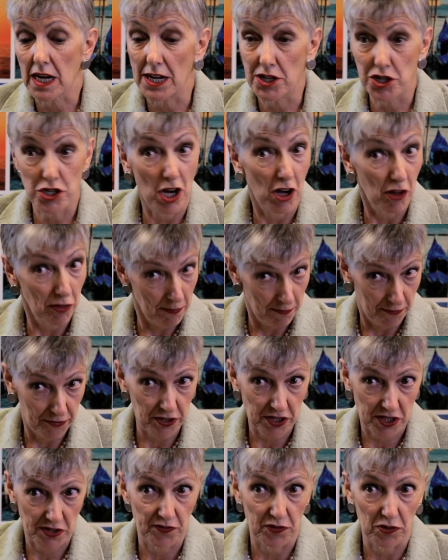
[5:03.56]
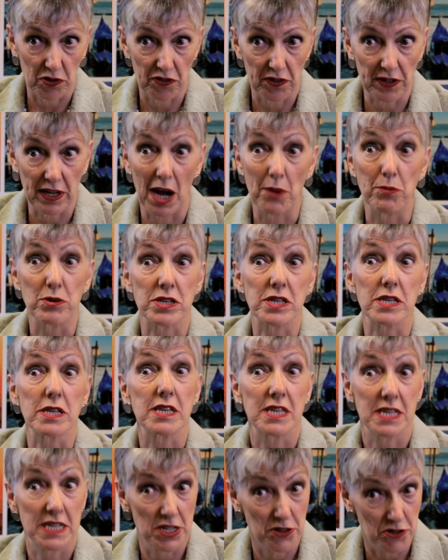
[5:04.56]
I told them, first of all, that I was
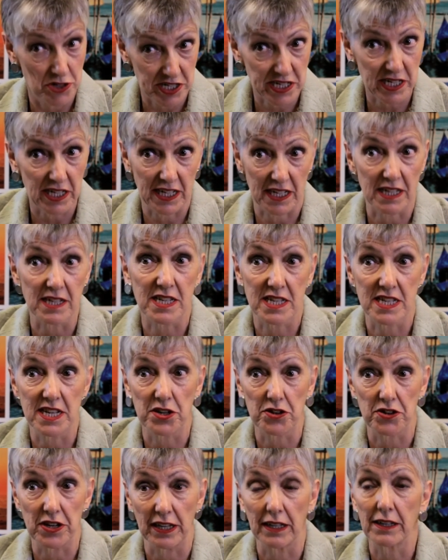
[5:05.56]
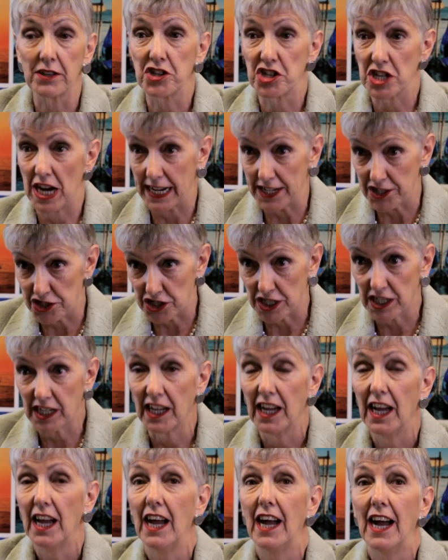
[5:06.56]
seriously considering changing,